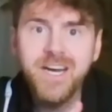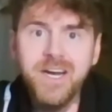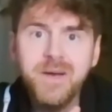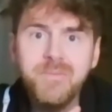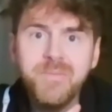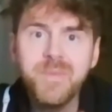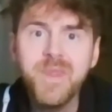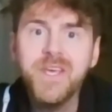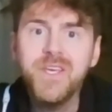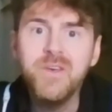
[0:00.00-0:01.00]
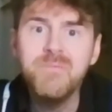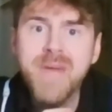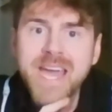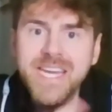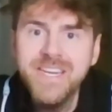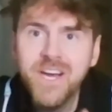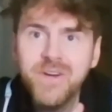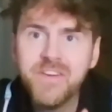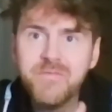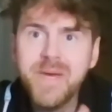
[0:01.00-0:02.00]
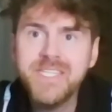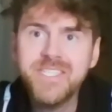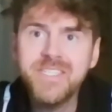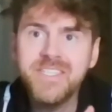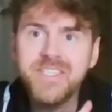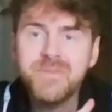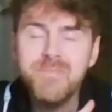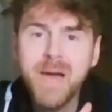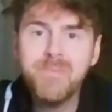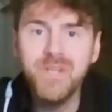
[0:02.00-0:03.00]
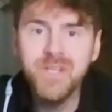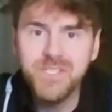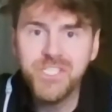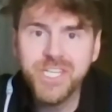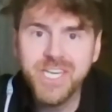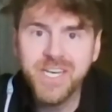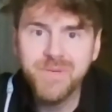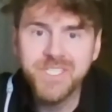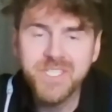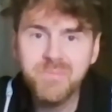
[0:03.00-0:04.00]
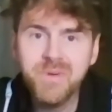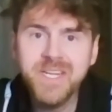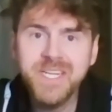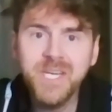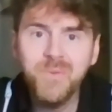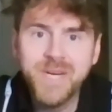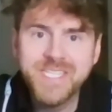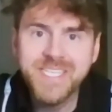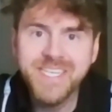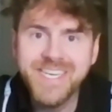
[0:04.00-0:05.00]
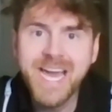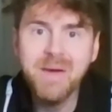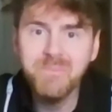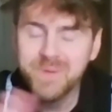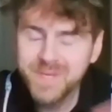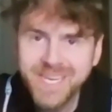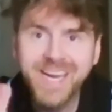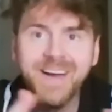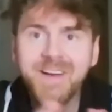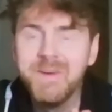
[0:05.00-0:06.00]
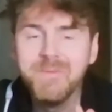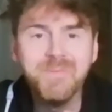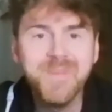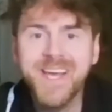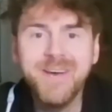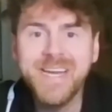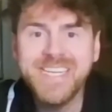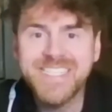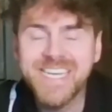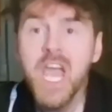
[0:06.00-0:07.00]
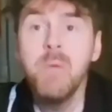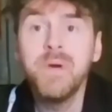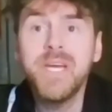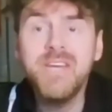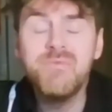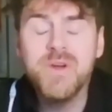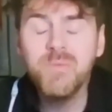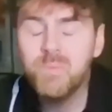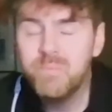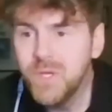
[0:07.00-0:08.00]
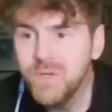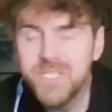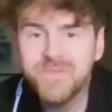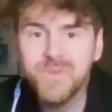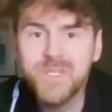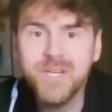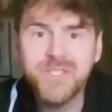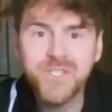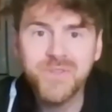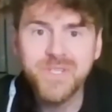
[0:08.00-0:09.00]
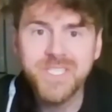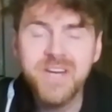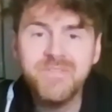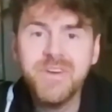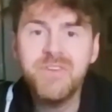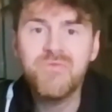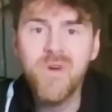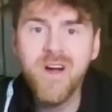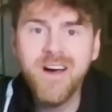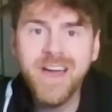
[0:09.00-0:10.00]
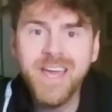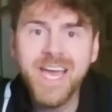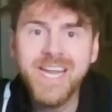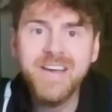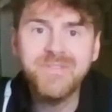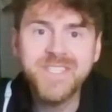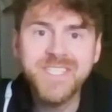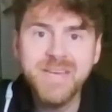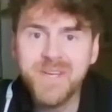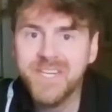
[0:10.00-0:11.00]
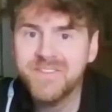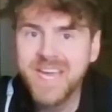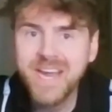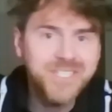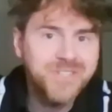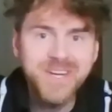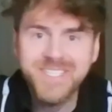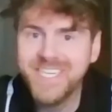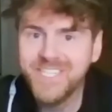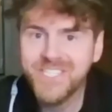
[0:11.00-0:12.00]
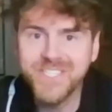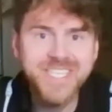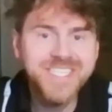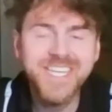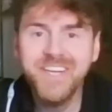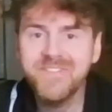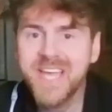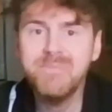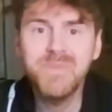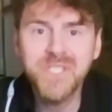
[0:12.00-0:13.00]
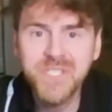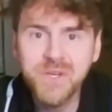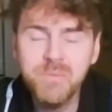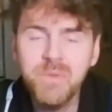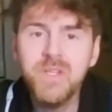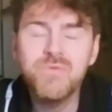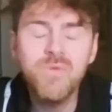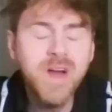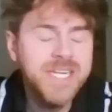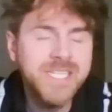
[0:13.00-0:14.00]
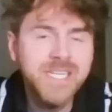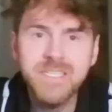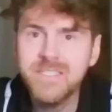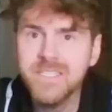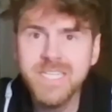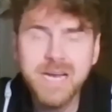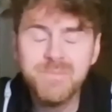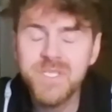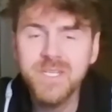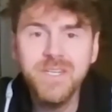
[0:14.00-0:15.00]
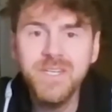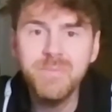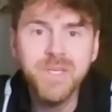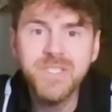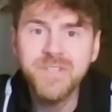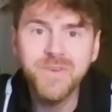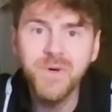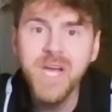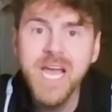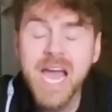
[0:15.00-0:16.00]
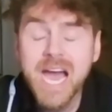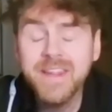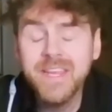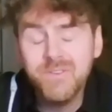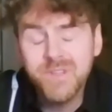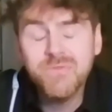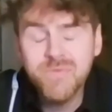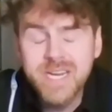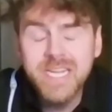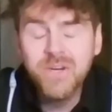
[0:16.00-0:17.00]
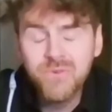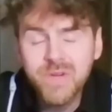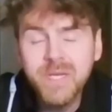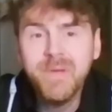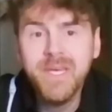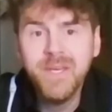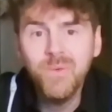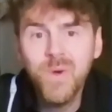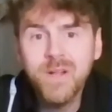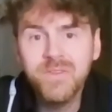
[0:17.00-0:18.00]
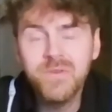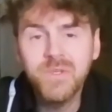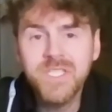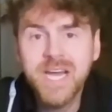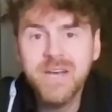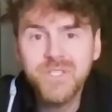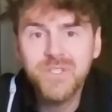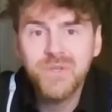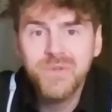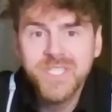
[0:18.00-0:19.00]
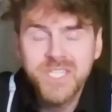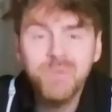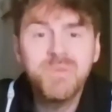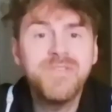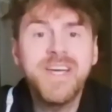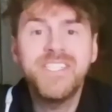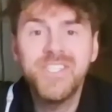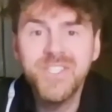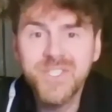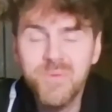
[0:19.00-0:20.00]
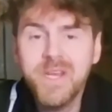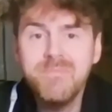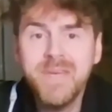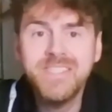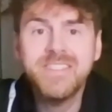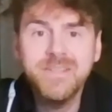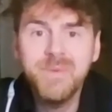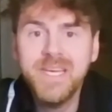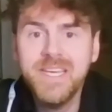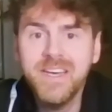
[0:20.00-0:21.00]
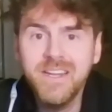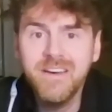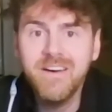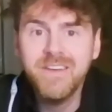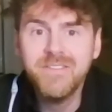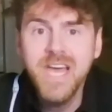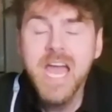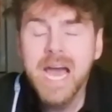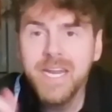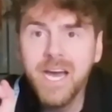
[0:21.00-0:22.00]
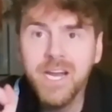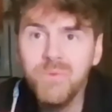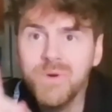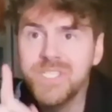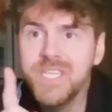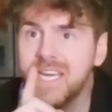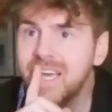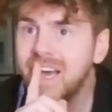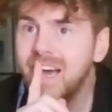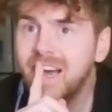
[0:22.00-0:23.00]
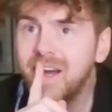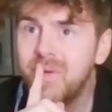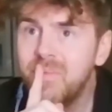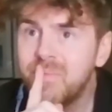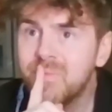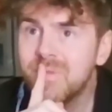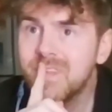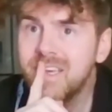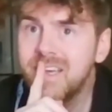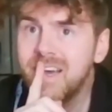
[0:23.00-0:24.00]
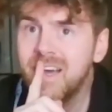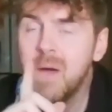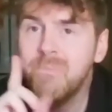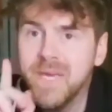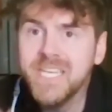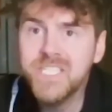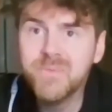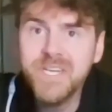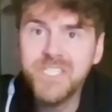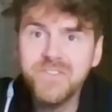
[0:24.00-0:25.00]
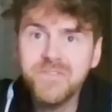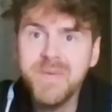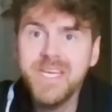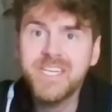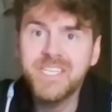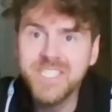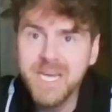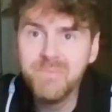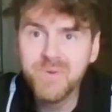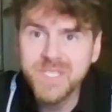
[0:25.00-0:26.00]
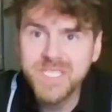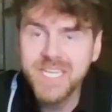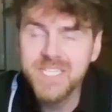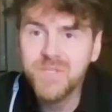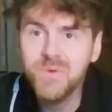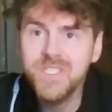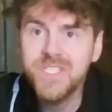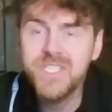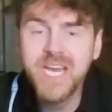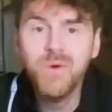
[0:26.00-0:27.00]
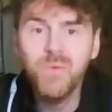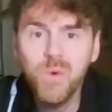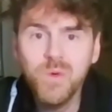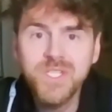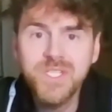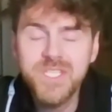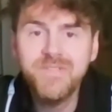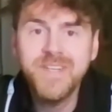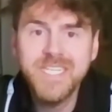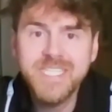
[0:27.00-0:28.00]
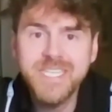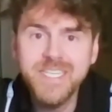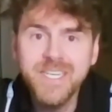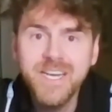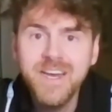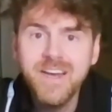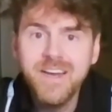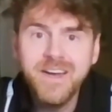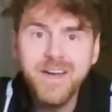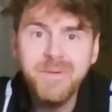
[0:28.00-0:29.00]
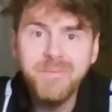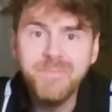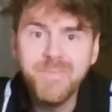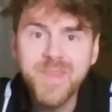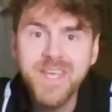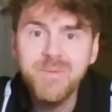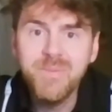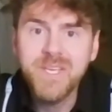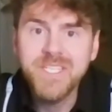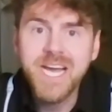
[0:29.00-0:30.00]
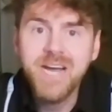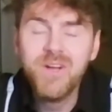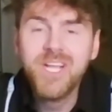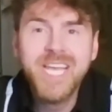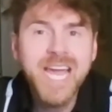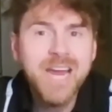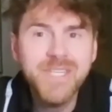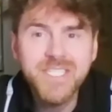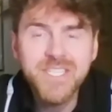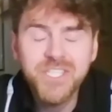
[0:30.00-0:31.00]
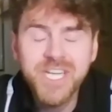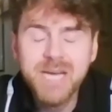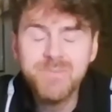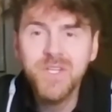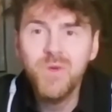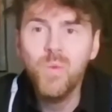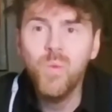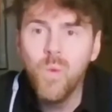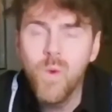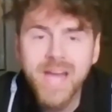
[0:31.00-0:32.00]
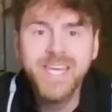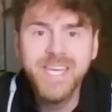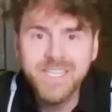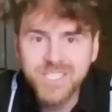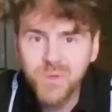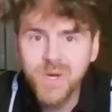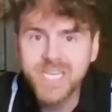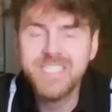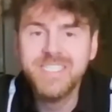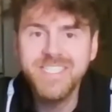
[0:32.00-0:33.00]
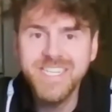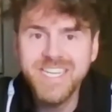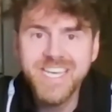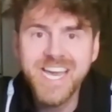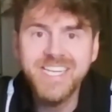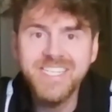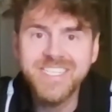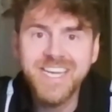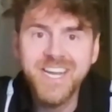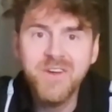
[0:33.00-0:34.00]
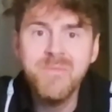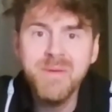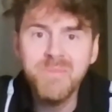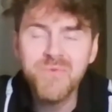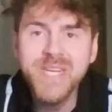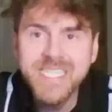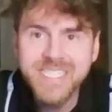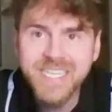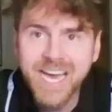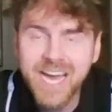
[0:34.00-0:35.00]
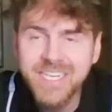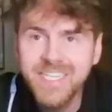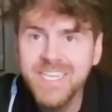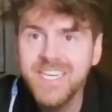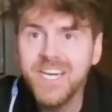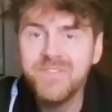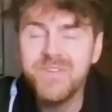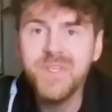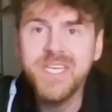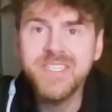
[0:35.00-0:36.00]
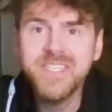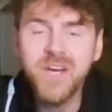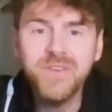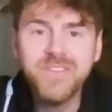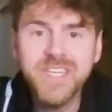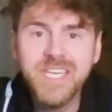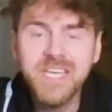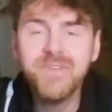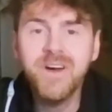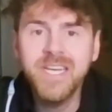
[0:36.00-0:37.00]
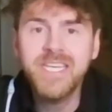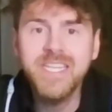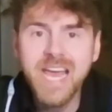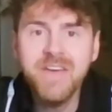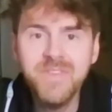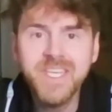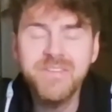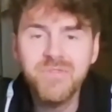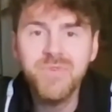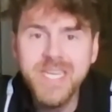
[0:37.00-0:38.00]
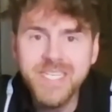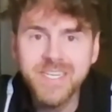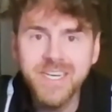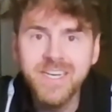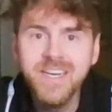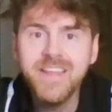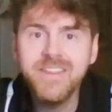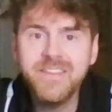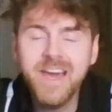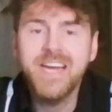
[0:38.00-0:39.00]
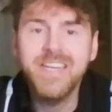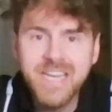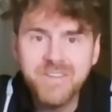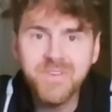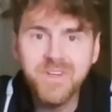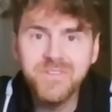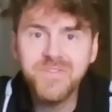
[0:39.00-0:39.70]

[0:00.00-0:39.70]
Um, you may know E.F. Benson as Mapp and Lucia, which is a brilliantly yeah. witty camp. Wonderful. Yeah amazing. But he wrote beautiful ghost stories that are very wry and have the same kind of characterizations. There's a kind of campness to it, but the writing is just absolutely beautiful. And they're, they're really creepy, well thought out stories and observations on what it means to be alive. And, and I will say, um, uh, a big inspiration for me in a contemporary sense was Sarah Waters' Affinity, um, because that carries such an absolute whacking twist near the end. And I remember reading that a few years ago and thinking if I can ever give a reader that level of